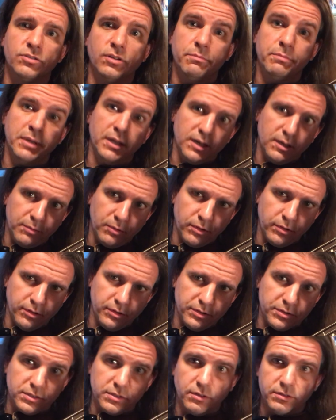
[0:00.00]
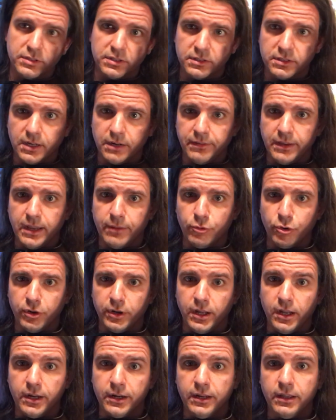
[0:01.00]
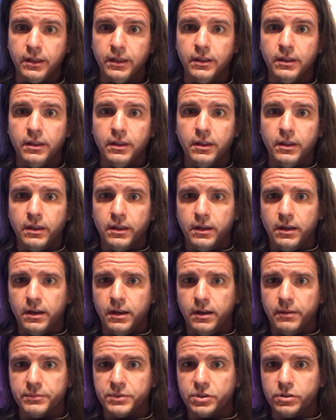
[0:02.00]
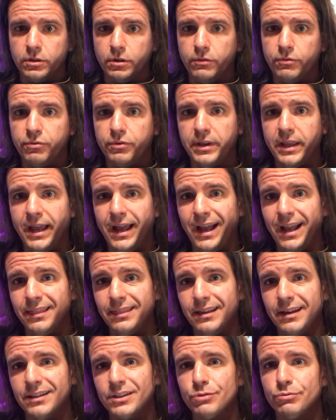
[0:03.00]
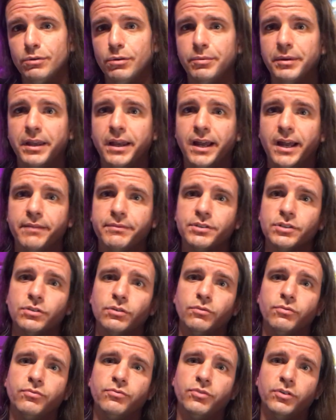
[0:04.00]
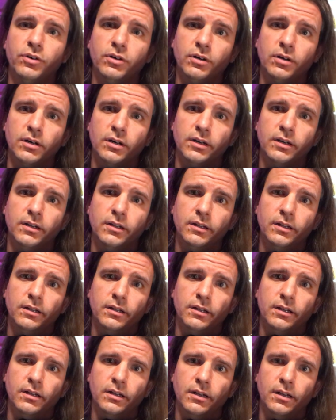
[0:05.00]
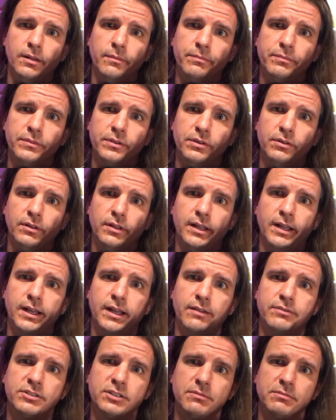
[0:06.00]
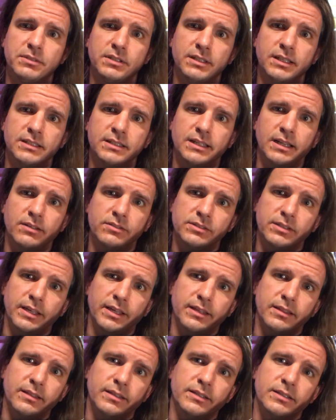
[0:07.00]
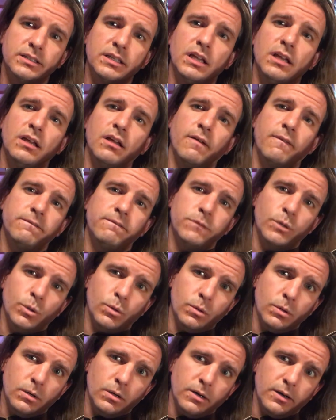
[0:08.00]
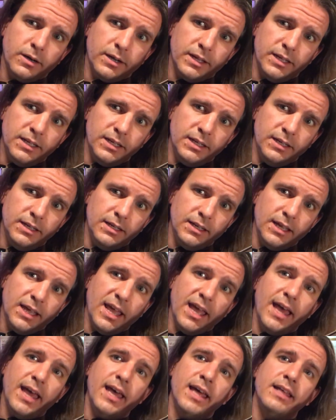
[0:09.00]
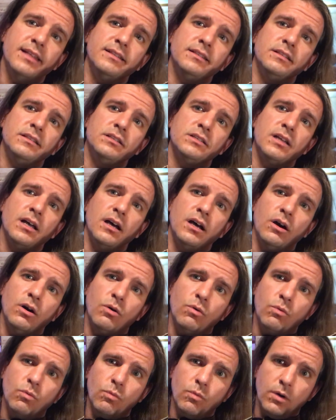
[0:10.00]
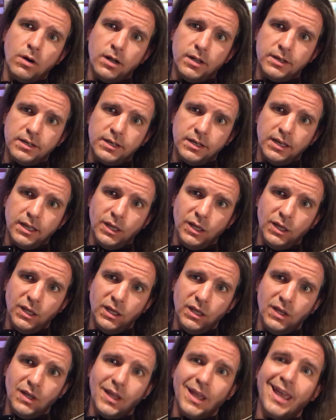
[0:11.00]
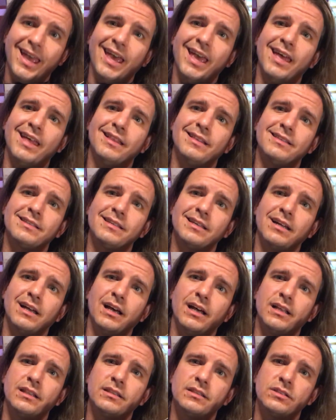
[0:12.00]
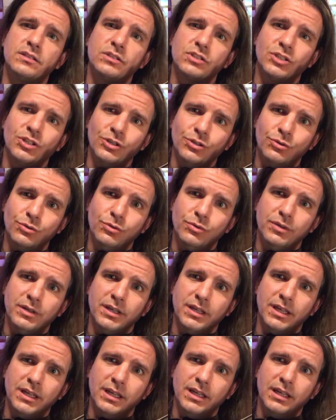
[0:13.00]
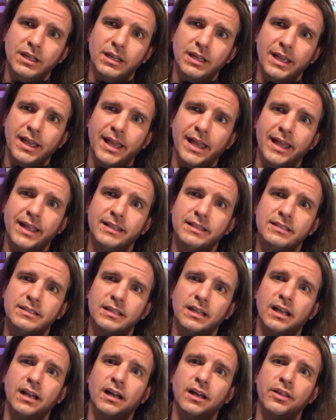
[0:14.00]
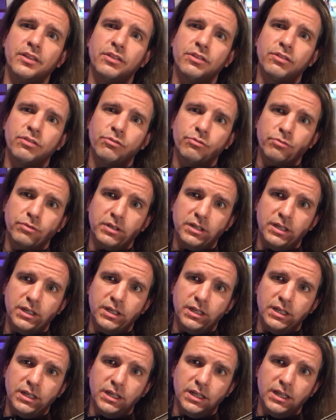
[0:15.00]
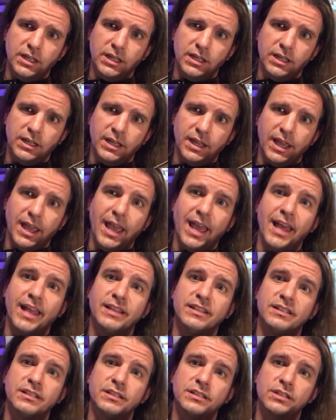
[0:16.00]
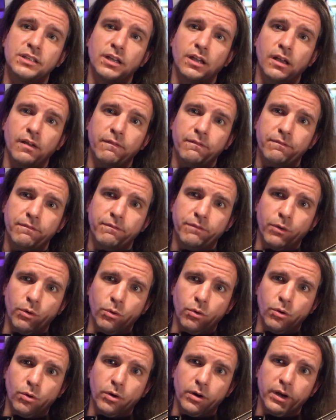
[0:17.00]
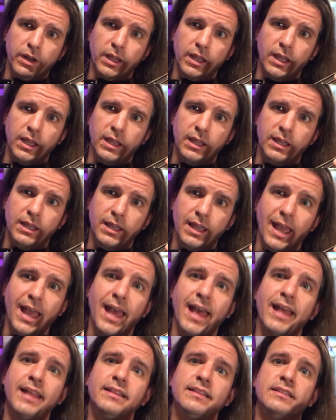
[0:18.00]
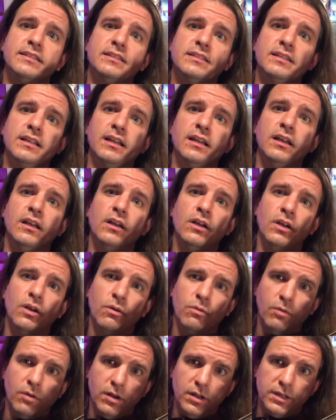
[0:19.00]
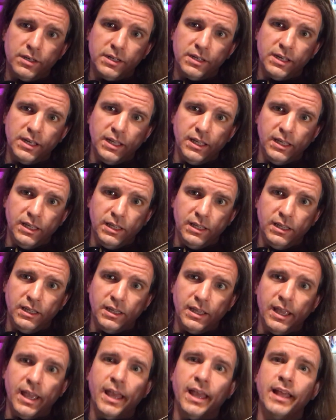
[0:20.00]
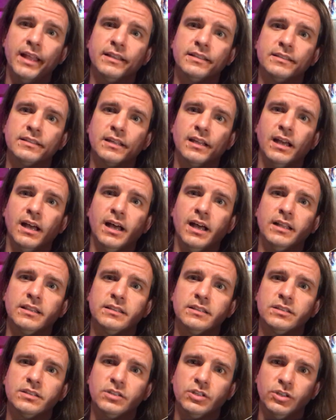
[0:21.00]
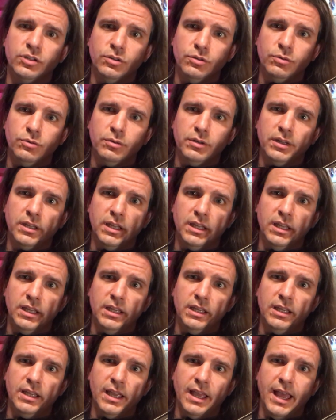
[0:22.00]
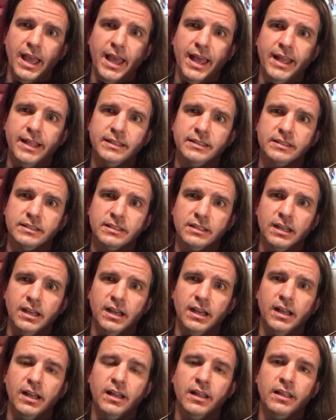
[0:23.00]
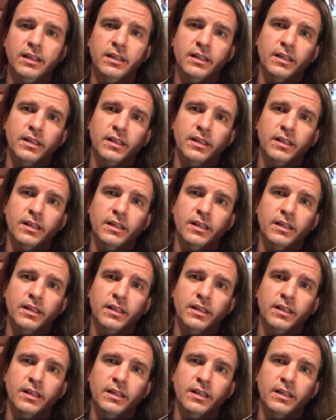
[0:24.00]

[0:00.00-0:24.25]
So I picked both of those notes instead of hammering on. Um, so if we add that to what we have so far, um, you'll have something that sounds like this. Four E and a one E and a two E and a three E and a four E and a one E and a two E and a.